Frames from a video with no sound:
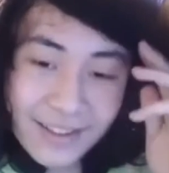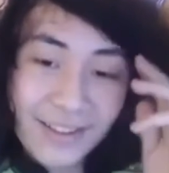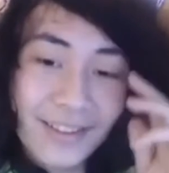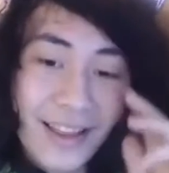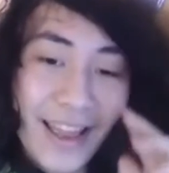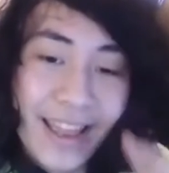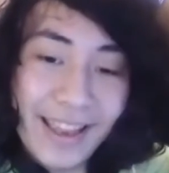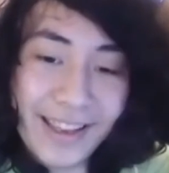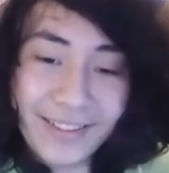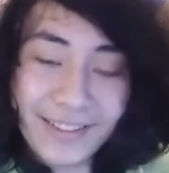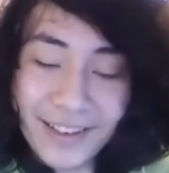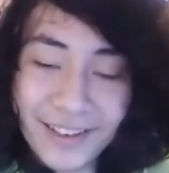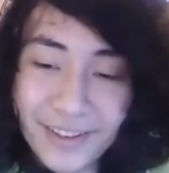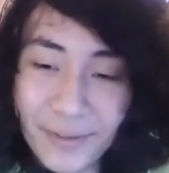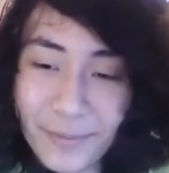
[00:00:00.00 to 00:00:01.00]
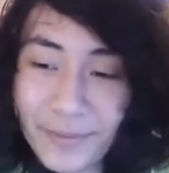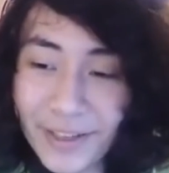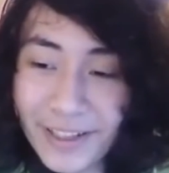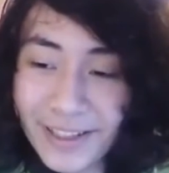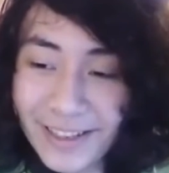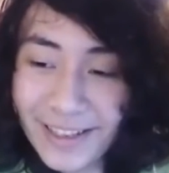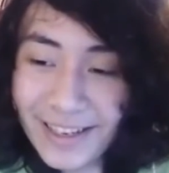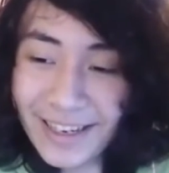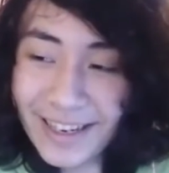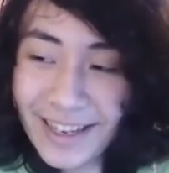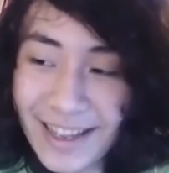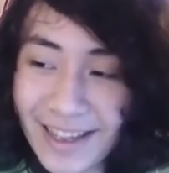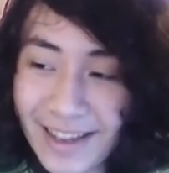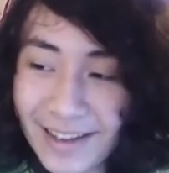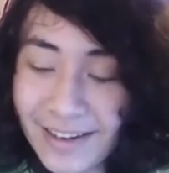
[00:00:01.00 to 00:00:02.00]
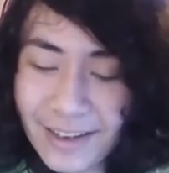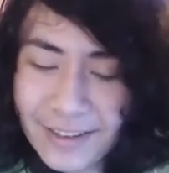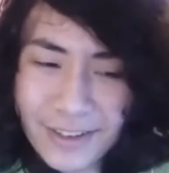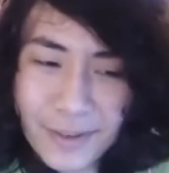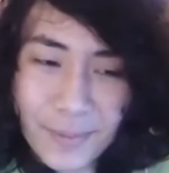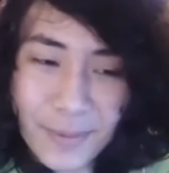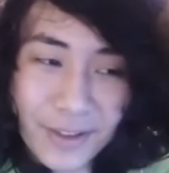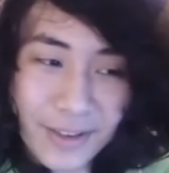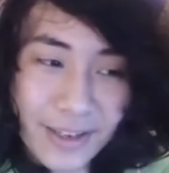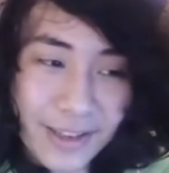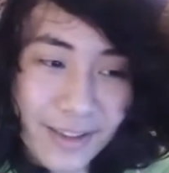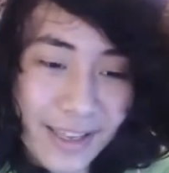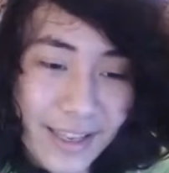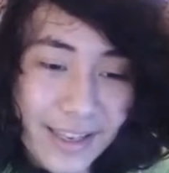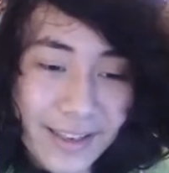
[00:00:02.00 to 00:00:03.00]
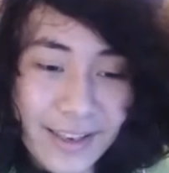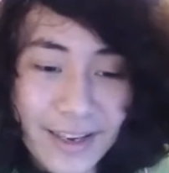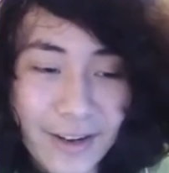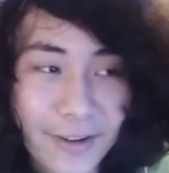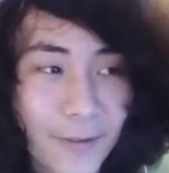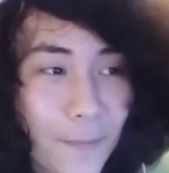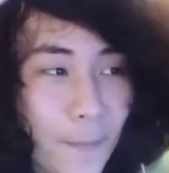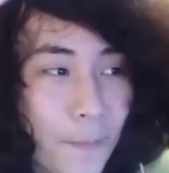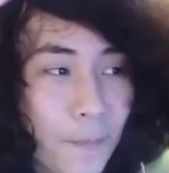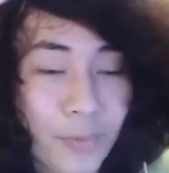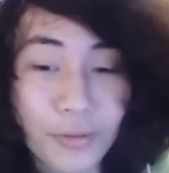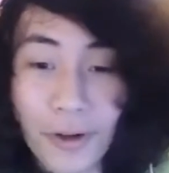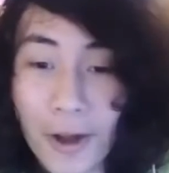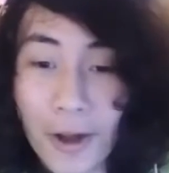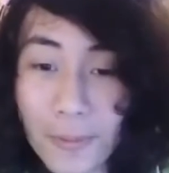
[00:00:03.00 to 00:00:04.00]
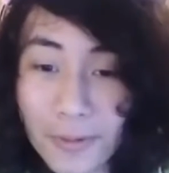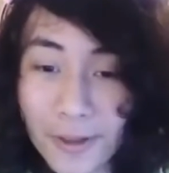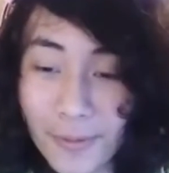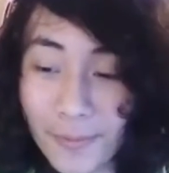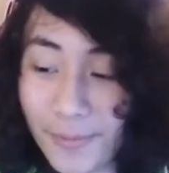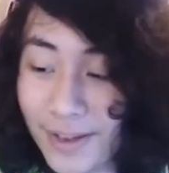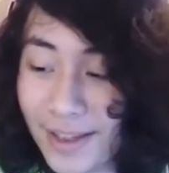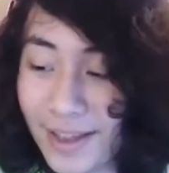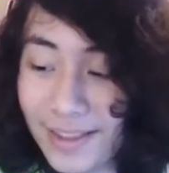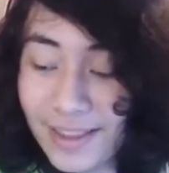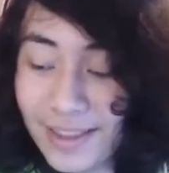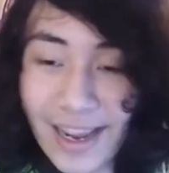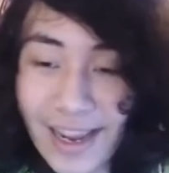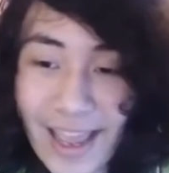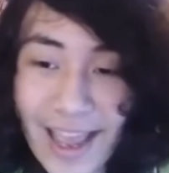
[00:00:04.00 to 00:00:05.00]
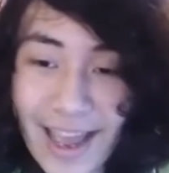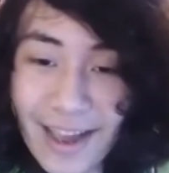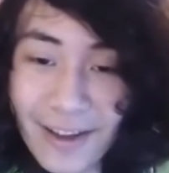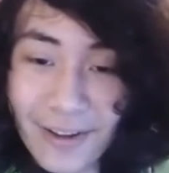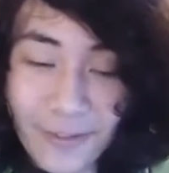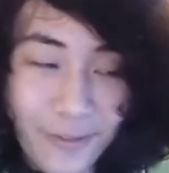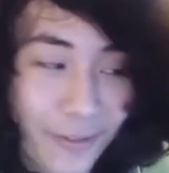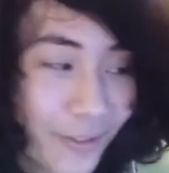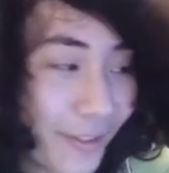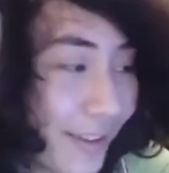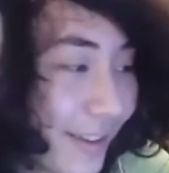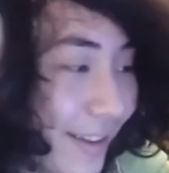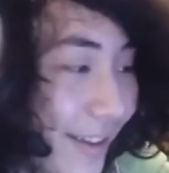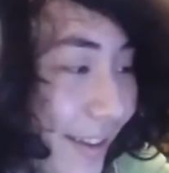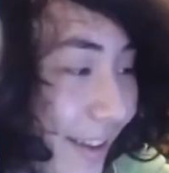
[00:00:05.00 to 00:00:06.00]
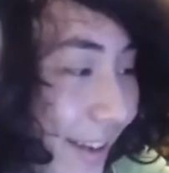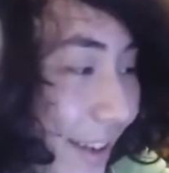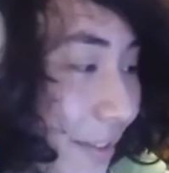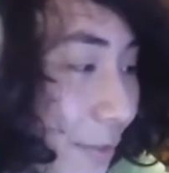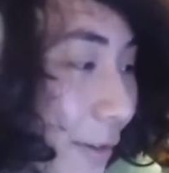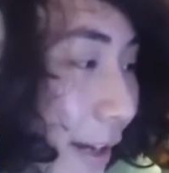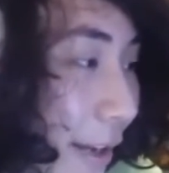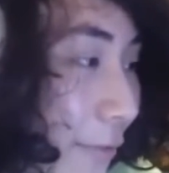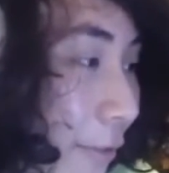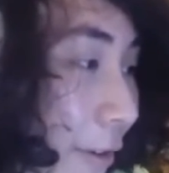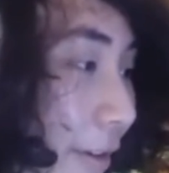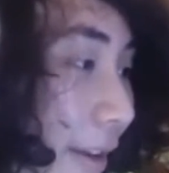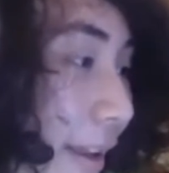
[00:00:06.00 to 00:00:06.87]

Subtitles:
like, disability. Not disability, like, problem that I have. Because whenever,